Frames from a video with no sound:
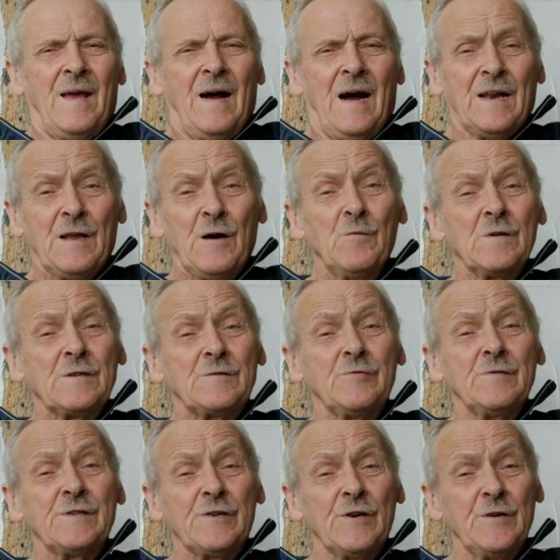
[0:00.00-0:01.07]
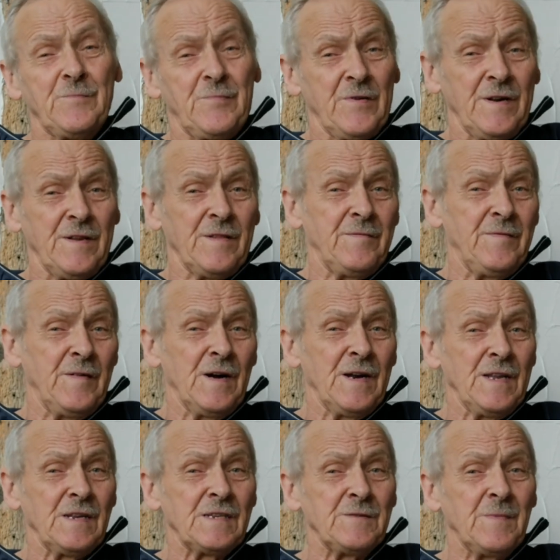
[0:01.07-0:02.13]
I now want to interpret the
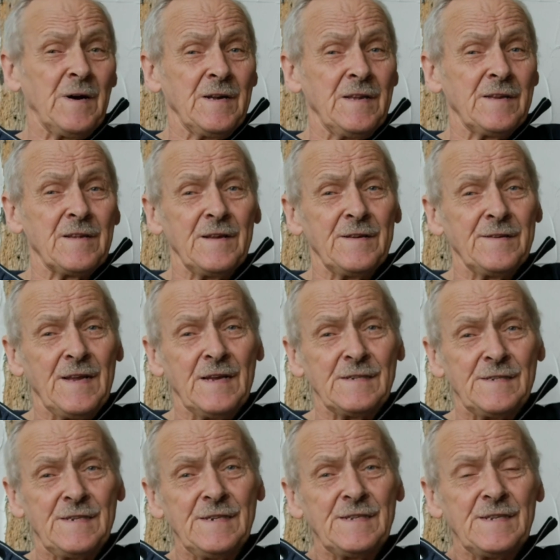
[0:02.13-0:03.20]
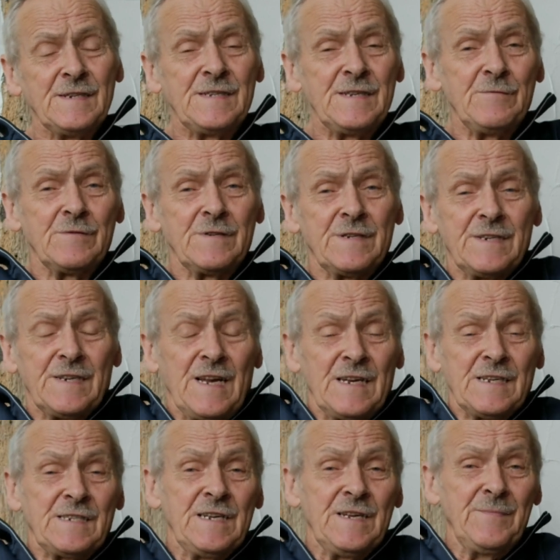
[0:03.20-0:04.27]
findings of my little analysis and see what it
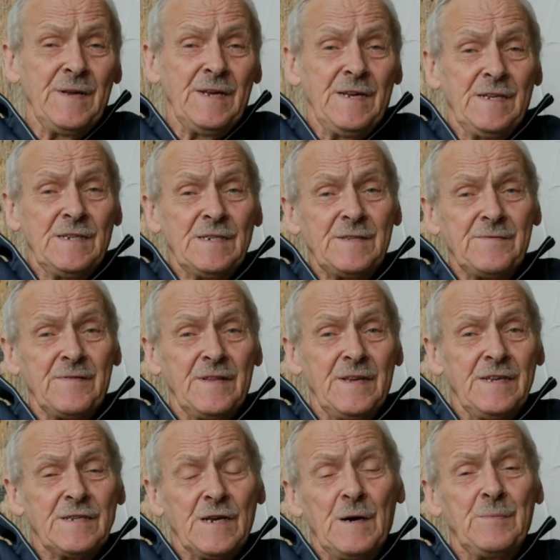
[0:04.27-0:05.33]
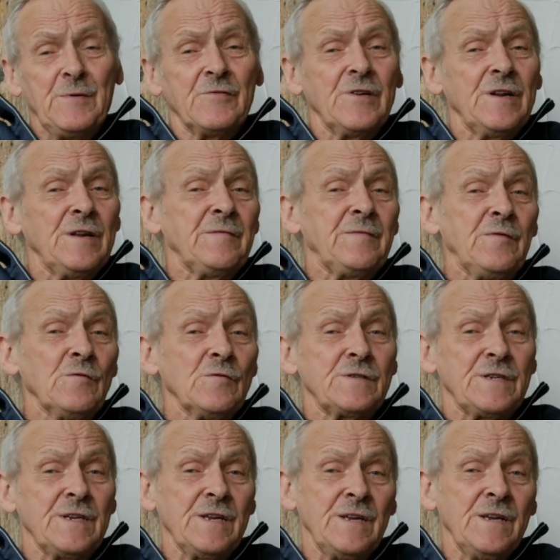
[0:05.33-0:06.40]
actually means for the type of
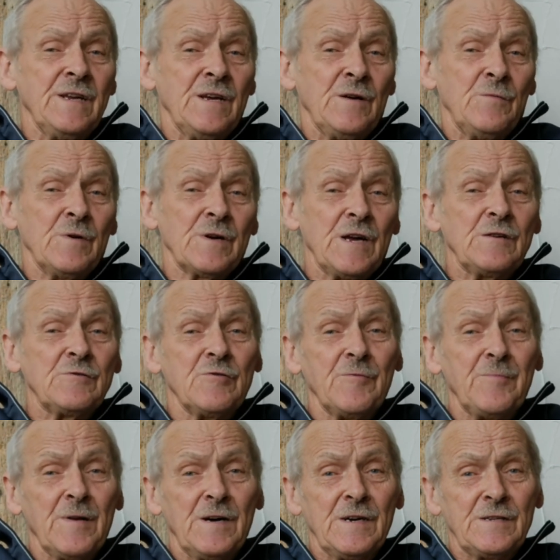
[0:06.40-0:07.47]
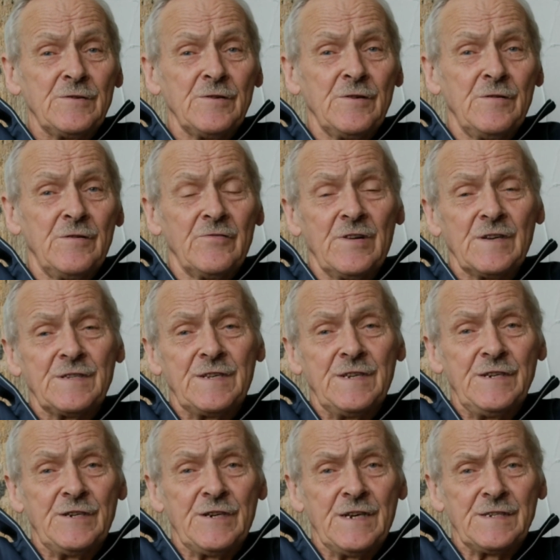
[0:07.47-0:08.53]
reinforcing we're going to apply to a
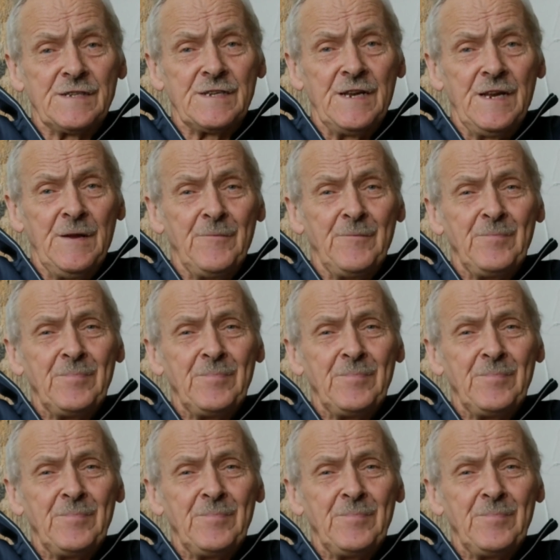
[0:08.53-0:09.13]
rusty chassis.